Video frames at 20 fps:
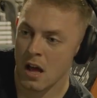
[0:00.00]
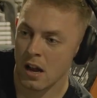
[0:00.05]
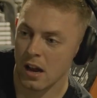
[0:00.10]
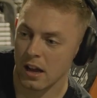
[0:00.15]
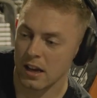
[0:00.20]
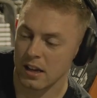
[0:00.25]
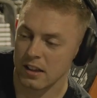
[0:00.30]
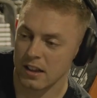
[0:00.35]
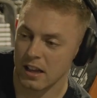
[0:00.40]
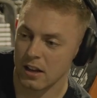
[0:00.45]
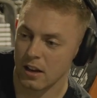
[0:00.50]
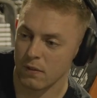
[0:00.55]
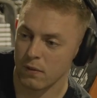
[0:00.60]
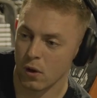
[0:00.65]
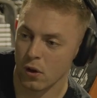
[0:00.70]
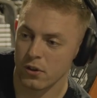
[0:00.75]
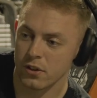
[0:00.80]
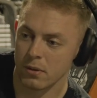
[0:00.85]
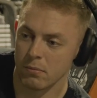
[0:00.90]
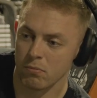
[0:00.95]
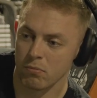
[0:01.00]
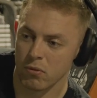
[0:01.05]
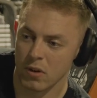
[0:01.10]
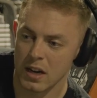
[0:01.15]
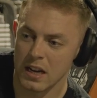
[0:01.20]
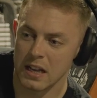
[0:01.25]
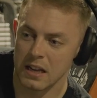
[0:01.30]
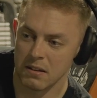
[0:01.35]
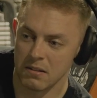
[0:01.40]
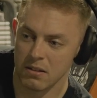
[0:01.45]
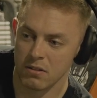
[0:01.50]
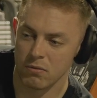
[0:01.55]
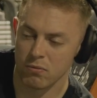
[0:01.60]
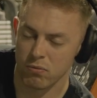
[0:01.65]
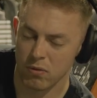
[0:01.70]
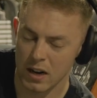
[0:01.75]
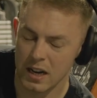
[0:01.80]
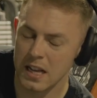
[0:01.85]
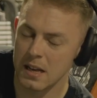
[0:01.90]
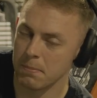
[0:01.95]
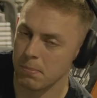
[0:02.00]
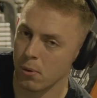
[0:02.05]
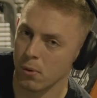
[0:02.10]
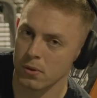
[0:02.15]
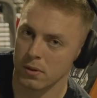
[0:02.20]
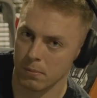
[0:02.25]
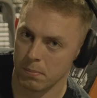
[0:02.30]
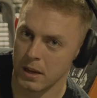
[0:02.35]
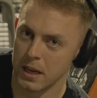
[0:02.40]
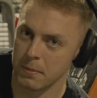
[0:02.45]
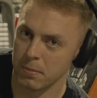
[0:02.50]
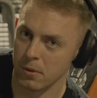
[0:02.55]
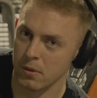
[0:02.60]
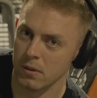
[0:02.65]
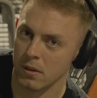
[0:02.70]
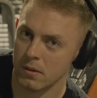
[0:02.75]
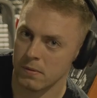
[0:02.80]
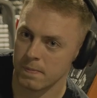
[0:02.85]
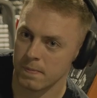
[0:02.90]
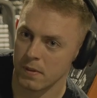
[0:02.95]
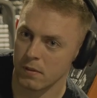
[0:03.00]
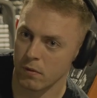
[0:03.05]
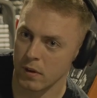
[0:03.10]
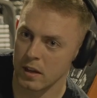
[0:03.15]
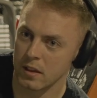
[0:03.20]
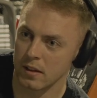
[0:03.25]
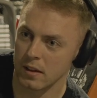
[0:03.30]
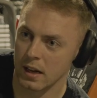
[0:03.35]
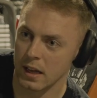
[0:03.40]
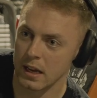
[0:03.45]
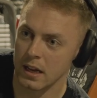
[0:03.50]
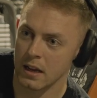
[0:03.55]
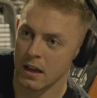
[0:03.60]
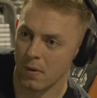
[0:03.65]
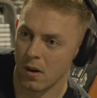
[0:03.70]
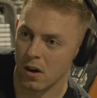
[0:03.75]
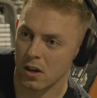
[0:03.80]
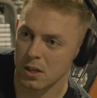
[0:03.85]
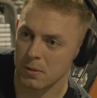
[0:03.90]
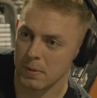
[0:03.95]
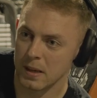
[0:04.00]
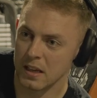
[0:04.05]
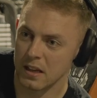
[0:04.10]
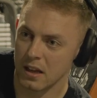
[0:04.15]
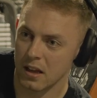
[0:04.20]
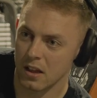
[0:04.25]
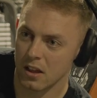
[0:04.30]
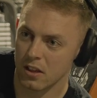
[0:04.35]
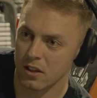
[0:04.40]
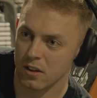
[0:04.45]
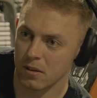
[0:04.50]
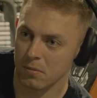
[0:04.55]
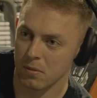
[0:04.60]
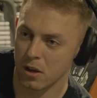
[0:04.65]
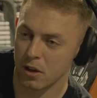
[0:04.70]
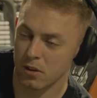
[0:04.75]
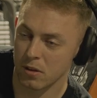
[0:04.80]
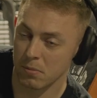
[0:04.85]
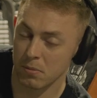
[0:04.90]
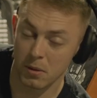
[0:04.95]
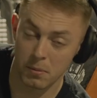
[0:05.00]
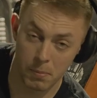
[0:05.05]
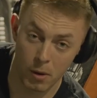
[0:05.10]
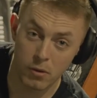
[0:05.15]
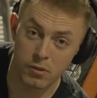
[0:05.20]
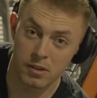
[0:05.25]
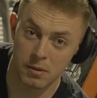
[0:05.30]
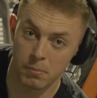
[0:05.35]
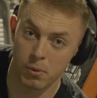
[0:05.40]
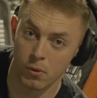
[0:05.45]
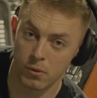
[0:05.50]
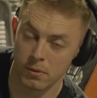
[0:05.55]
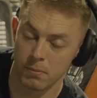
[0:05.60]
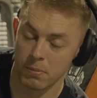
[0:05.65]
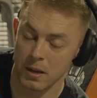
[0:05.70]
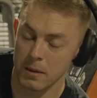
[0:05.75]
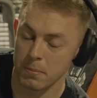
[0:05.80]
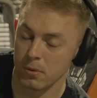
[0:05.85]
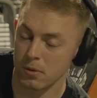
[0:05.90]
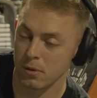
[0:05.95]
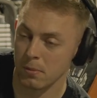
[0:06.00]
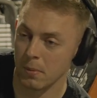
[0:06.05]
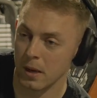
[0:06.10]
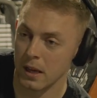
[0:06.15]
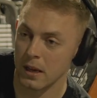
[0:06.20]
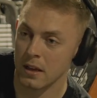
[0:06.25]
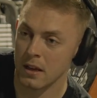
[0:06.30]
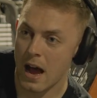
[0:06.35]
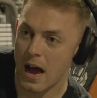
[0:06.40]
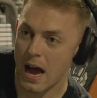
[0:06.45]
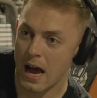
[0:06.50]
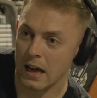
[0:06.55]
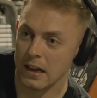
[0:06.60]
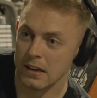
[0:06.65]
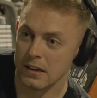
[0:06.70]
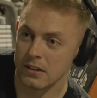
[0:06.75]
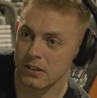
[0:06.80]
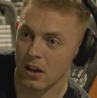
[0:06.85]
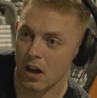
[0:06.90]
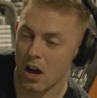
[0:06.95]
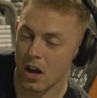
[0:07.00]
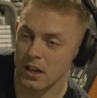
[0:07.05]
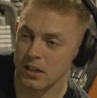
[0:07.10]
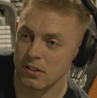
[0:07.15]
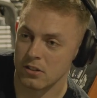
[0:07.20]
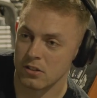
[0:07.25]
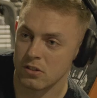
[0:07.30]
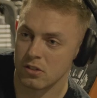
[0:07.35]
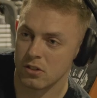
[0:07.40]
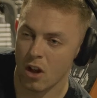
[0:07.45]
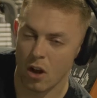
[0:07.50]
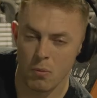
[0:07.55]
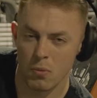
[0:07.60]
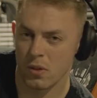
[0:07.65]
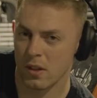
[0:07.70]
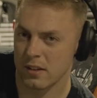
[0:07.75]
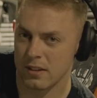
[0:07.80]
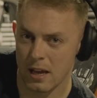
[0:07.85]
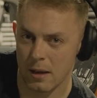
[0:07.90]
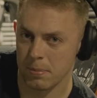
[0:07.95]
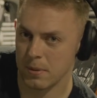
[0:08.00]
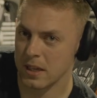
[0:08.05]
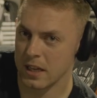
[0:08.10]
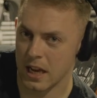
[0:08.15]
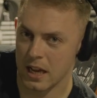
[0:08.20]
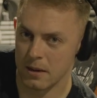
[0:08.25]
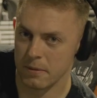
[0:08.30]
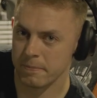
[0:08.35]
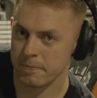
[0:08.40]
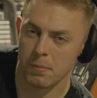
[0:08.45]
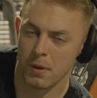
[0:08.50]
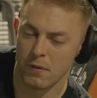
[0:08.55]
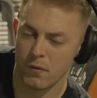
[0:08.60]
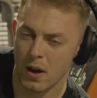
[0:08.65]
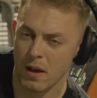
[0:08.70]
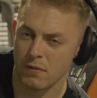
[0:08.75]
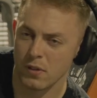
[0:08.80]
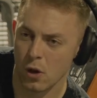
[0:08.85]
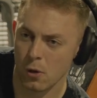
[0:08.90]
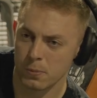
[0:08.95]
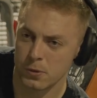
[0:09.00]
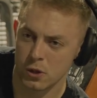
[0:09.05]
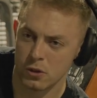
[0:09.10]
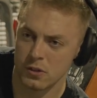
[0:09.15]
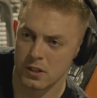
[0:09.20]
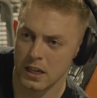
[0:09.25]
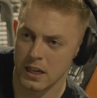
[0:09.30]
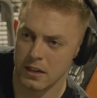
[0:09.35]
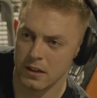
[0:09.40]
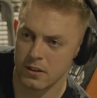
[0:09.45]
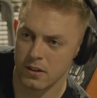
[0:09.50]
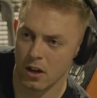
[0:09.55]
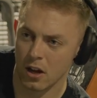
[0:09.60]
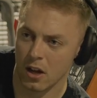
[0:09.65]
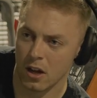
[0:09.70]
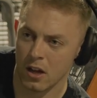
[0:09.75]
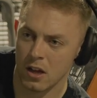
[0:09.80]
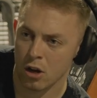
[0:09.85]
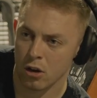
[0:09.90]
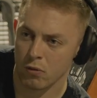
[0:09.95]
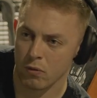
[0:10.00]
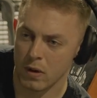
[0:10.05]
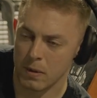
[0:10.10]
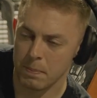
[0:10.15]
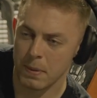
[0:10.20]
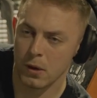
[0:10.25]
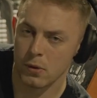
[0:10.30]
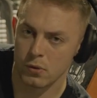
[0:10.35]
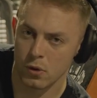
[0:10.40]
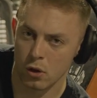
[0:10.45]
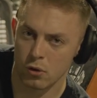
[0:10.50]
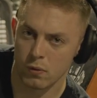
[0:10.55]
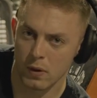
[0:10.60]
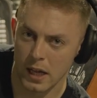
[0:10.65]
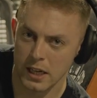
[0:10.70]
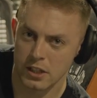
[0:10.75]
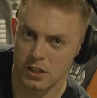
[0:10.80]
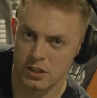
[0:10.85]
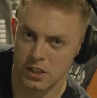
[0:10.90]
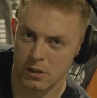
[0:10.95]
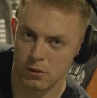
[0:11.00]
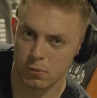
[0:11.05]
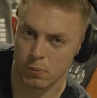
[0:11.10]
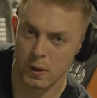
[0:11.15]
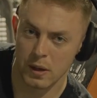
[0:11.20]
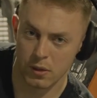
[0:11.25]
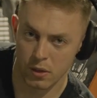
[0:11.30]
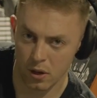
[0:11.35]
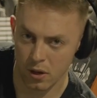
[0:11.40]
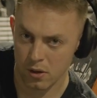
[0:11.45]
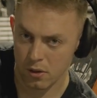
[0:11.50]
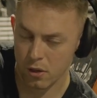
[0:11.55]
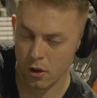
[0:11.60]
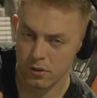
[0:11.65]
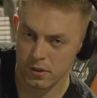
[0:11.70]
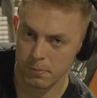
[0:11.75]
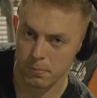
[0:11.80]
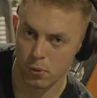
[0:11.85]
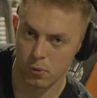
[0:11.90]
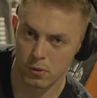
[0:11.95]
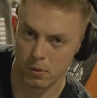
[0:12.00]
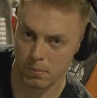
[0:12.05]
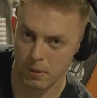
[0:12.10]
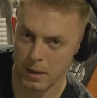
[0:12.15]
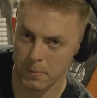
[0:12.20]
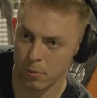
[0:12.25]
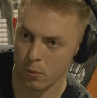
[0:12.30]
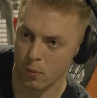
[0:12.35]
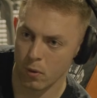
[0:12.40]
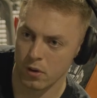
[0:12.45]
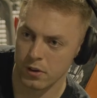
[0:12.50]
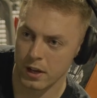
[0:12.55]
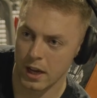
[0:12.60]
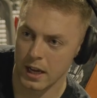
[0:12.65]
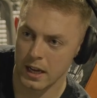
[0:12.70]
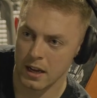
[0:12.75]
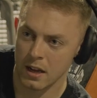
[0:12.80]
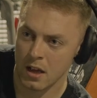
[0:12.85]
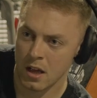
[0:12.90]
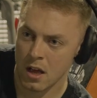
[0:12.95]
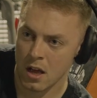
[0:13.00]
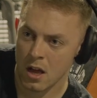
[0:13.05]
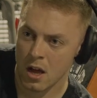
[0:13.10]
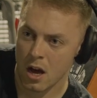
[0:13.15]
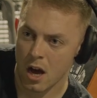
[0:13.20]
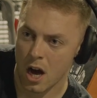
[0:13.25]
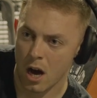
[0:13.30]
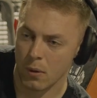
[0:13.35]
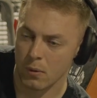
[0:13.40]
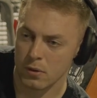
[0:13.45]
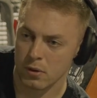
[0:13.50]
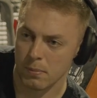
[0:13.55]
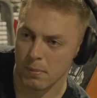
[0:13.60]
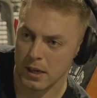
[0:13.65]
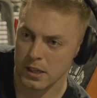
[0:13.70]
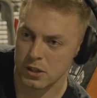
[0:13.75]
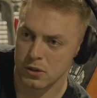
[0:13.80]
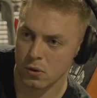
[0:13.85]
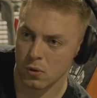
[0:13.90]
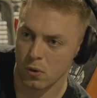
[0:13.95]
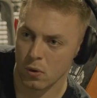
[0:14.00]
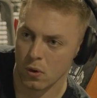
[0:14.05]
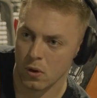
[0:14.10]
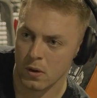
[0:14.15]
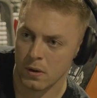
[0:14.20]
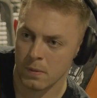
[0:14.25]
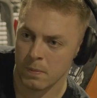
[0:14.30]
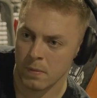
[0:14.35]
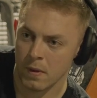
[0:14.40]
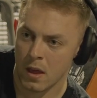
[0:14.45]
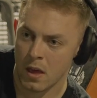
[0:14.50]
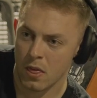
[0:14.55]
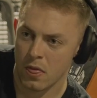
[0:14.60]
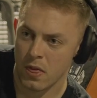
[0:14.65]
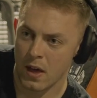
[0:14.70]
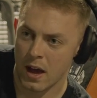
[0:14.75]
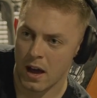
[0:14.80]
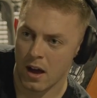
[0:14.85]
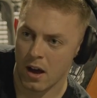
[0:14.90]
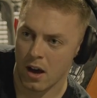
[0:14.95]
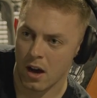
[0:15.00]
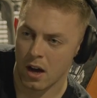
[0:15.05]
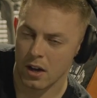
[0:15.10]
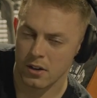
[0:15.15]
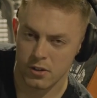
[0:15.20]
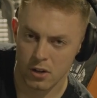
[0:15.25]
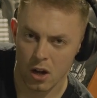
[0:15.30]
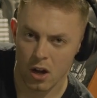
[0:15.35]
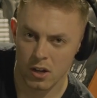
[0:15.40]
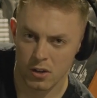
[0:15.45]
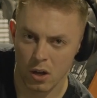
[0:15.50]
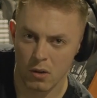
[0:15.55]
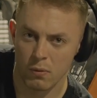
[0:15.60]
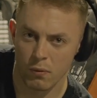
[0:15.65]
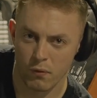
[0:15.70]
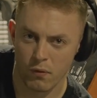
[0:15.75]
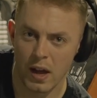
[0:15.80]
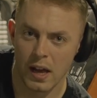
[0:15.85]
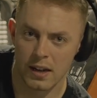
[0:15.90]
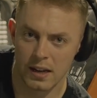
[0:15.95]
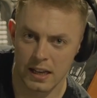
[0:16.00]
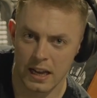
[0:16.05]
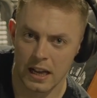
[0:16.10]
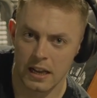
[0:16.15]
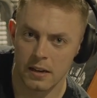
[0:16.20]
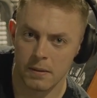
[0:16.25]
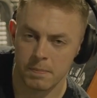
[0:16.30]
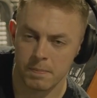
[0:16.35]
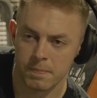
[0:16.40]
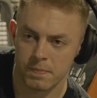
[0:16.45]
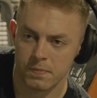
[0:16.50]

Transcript: Like I said, I've lost some really, really important people recently, arguably some of the most important people to me, and I don't want that to happen again. But if I have the opportunity to rebuild those relationships with those important people one day, I want to make sure that I don't fail again.